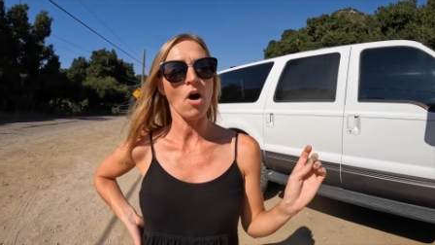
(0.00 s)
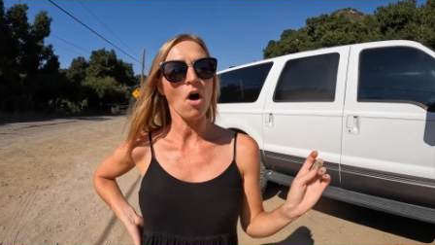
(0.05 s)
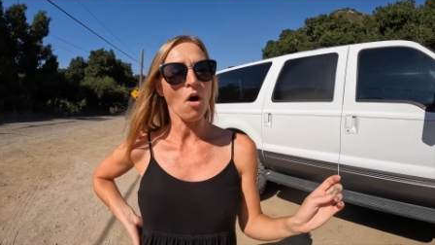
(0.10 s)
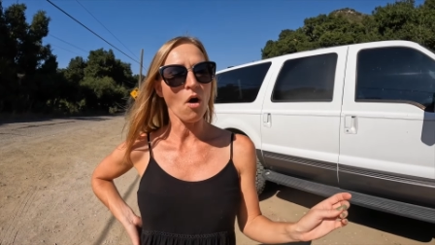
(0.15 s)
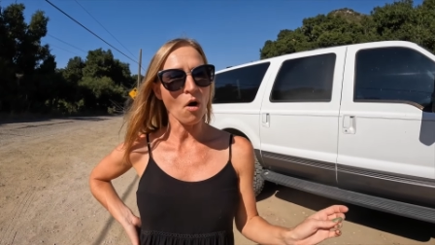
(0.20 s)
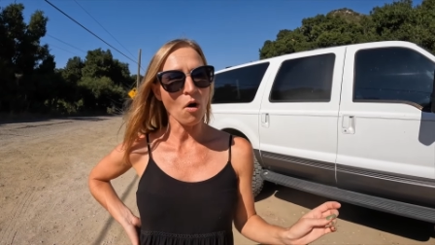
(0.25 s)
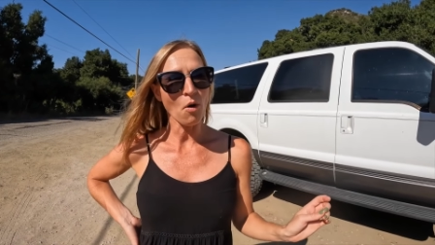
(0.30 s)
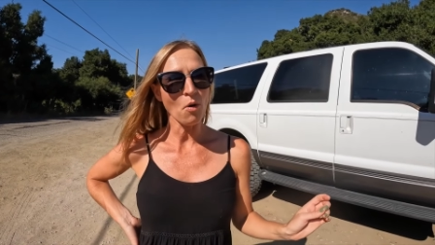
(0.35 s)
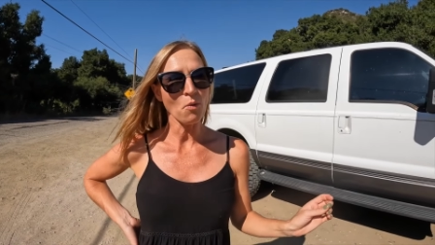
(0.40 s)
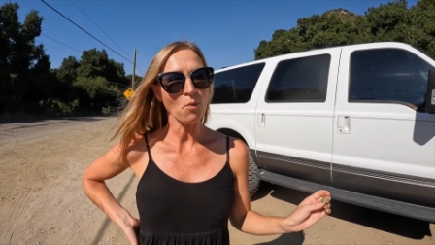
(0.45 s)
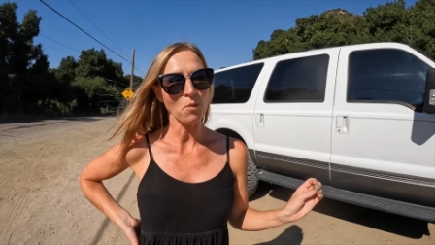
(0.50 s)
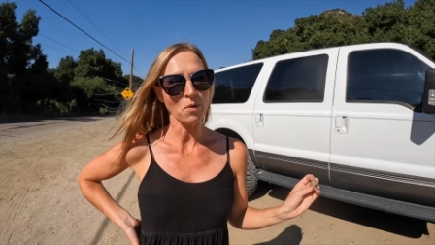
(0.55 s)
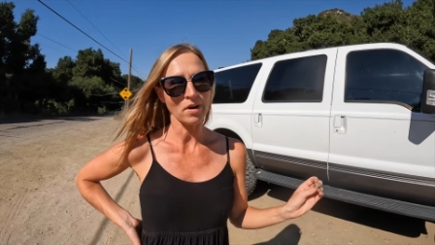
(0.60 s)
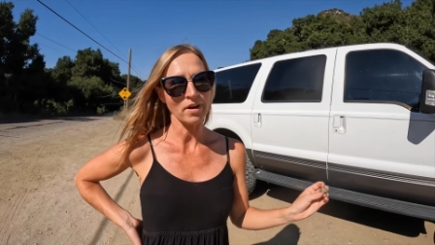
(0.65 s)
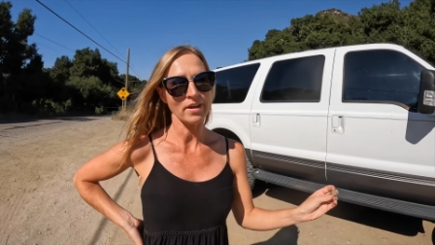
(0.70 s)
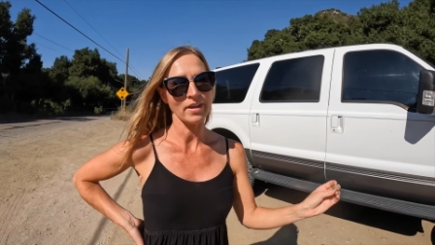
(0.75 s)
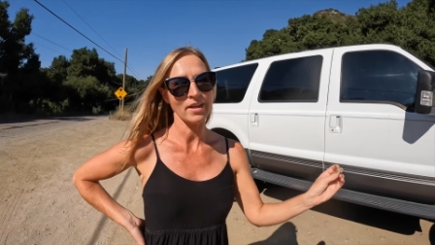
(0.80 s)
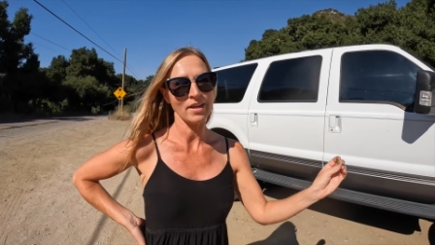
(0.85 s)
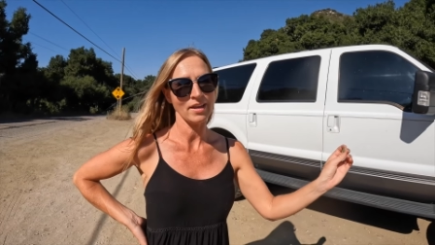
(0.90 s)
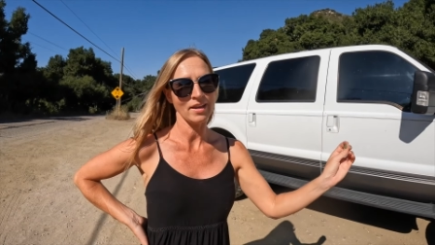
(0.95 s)
all
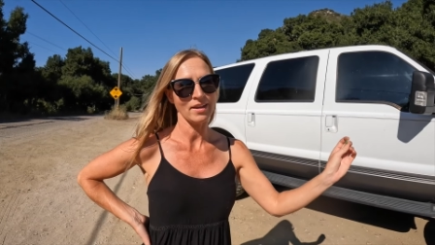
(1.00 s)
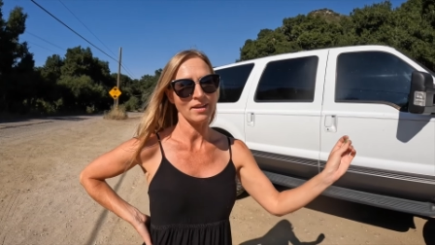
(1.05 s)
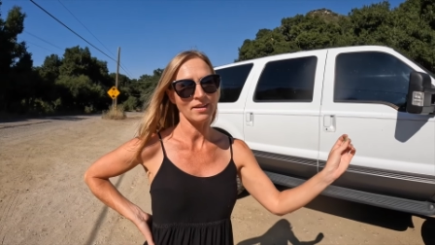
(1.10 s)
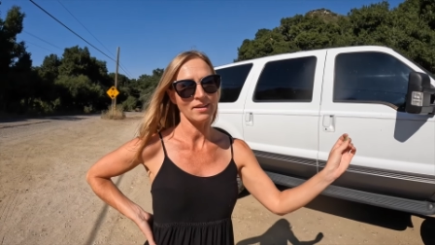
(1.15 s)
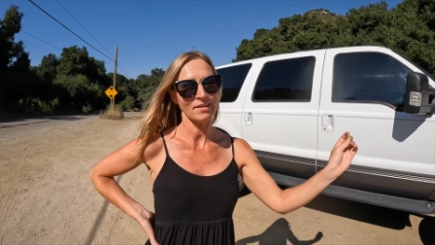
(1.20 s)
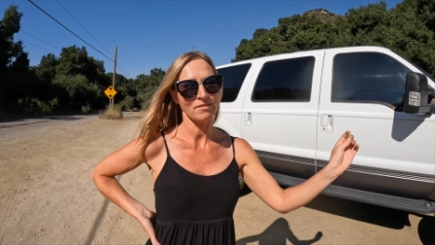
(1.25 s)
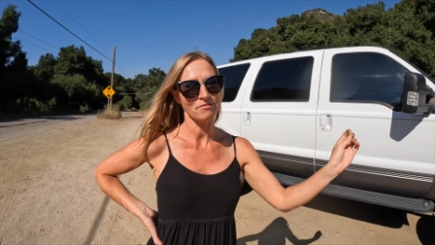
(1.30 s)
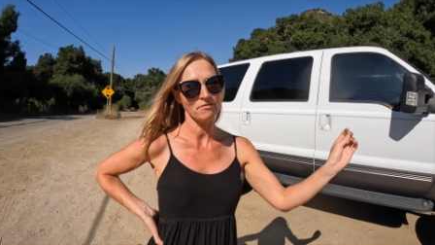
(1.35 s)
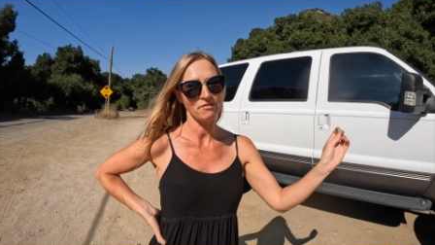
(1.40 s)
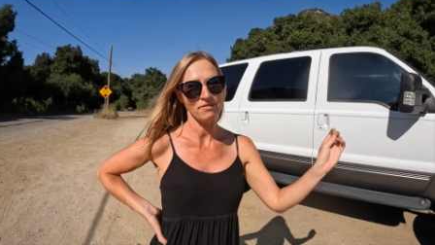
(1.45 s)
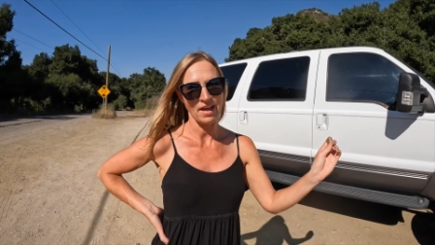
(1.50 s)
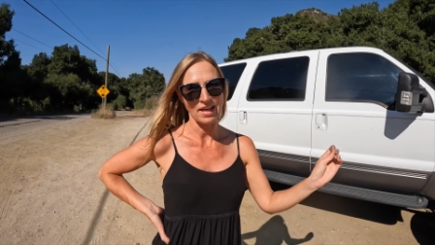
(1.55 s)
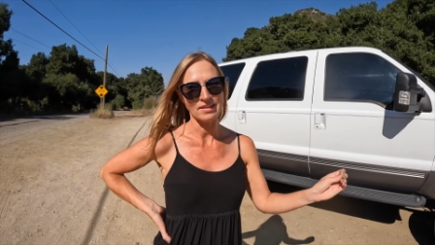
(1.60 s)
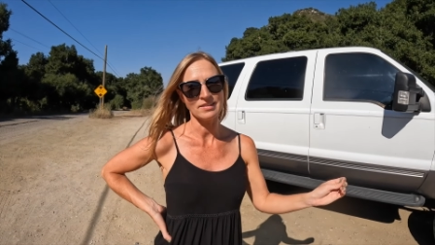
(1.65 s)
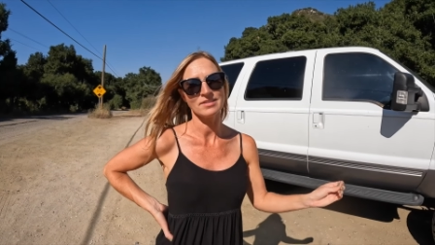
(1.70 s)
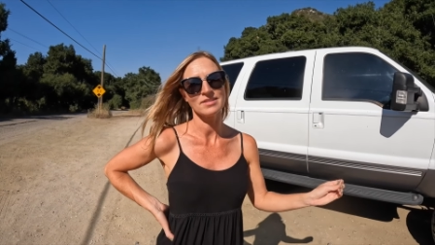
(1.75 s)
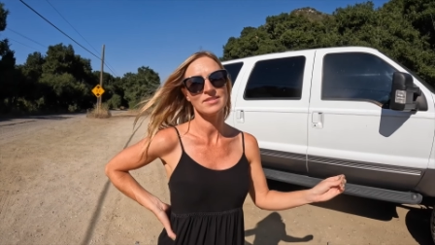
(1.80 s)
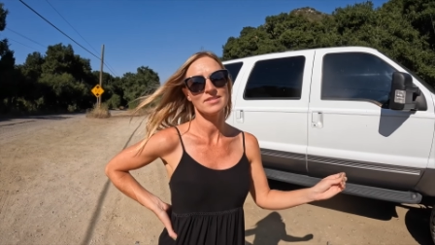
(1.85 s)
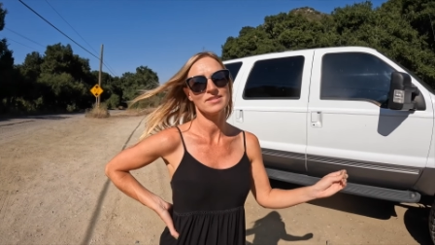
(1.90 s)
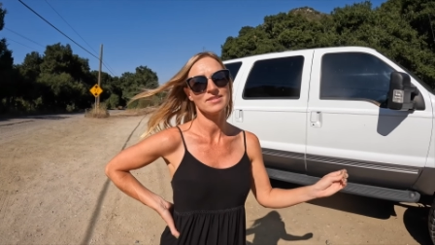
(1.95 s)
working
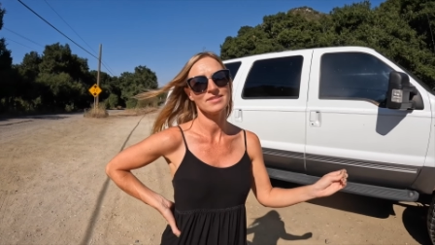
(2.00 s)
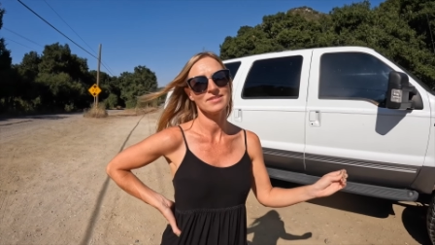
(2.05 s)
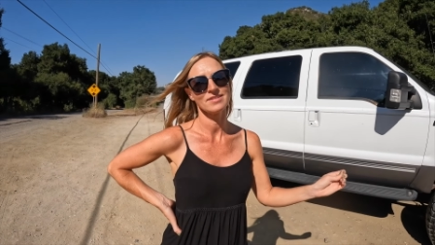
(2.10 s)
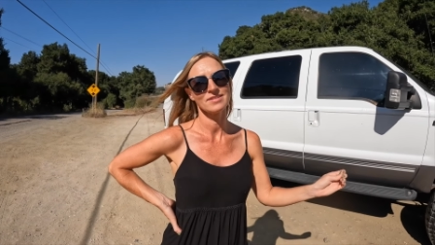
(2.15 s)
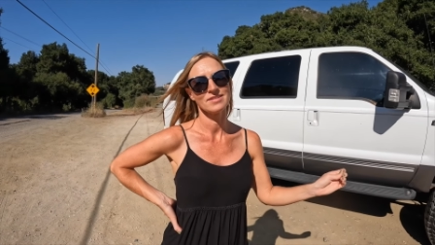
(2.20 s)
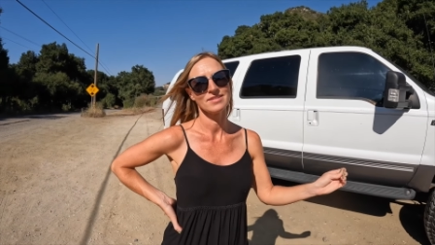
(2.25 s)
vents.